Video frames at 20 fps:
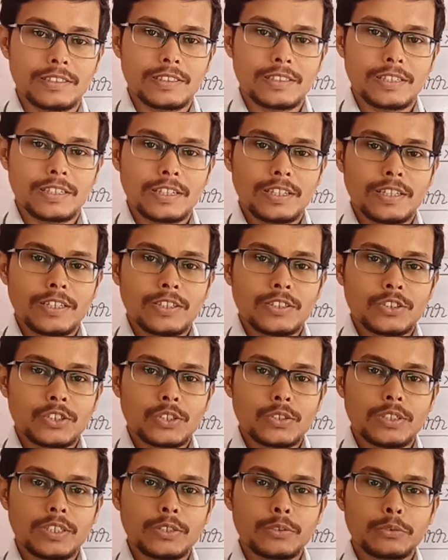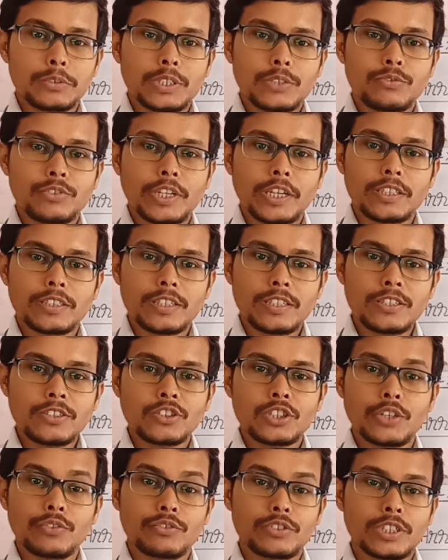So due to the presence of some
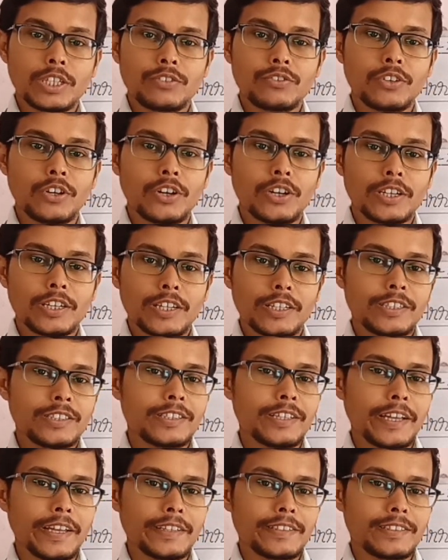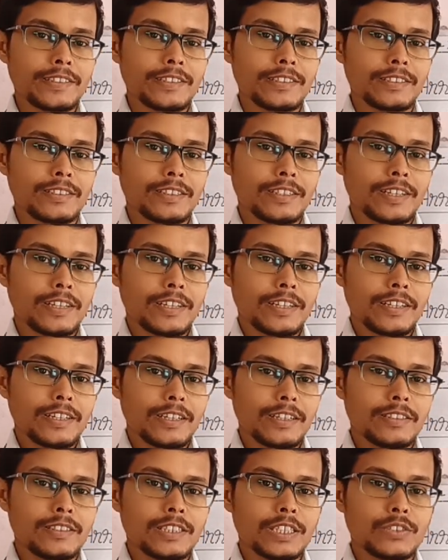organic acid in the
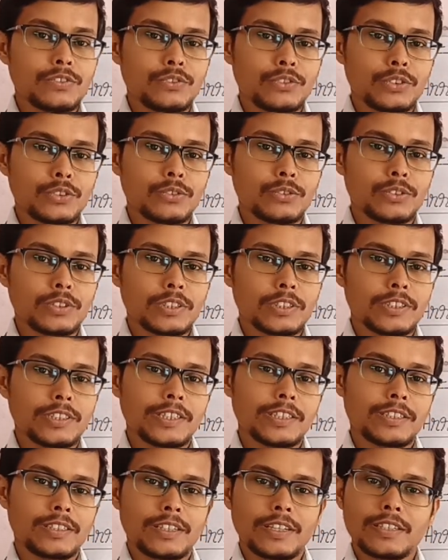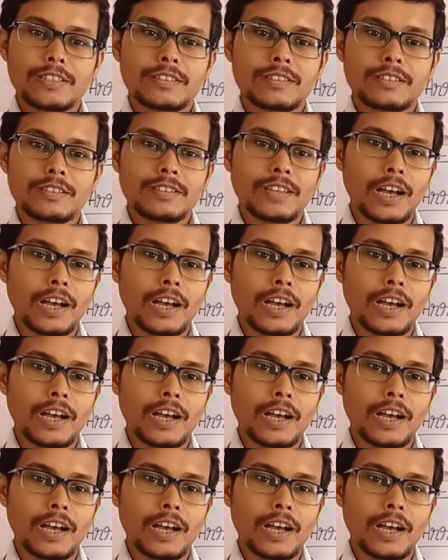fruit, they taste sour.